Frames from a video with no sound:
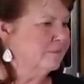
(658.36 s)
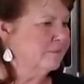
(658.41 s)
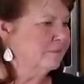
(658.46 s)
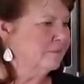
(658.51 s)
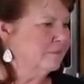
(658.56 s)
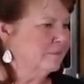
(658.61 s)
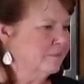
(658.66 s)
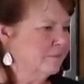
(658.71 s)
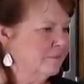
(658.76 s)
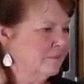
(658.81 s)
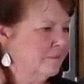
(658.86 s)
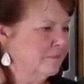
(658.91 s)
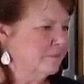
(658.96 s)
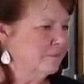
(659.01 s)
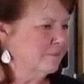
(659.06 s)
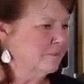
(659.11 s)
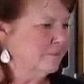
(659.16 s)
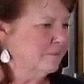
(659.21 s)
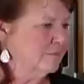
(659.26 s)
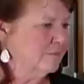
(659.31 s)

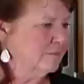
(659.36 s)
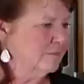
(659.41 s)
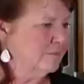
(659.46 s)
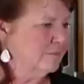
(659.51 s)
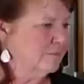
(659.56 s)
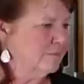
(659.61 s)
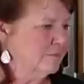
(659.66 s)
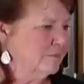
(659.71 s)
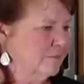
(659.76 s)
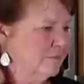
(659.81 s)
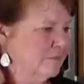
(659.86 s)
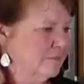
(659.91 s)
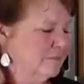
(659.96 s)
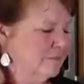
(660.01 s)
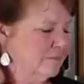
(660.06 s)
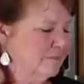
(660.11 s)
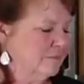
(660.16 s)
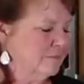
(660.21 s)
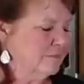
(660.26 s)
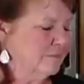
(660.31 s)

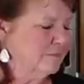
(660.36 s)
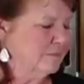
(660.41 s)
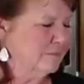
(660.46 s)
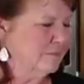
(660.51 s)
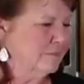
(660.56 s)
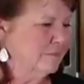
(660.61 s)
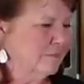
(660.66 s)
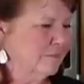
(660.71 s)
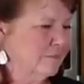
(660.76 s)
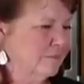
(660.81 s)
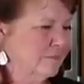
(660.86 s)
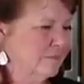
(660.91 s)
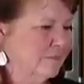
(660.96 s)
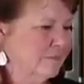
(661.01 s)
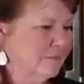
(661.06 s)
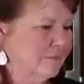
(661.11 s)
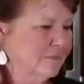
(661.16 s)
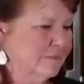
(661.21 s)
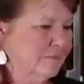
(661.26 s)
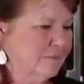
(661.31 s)

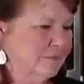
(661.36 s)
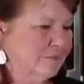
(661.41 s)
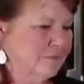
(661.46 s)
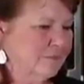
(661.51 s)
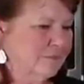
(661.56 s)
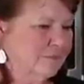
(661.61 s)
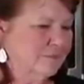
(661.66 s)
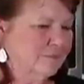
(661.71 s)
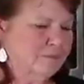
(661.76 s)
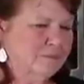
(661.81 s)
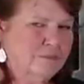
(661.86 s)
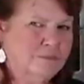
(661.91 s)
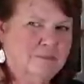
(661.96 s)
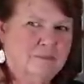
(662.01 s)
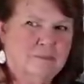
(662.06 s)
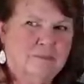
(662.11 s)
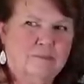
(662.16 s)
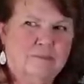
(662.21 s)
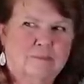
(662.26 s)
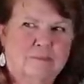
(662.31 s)

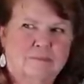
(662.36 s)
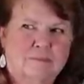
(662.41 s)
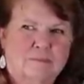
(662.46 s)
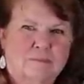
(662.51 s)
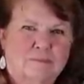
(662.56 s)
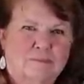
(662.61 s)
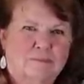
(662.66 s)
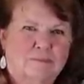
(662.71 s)
(silent)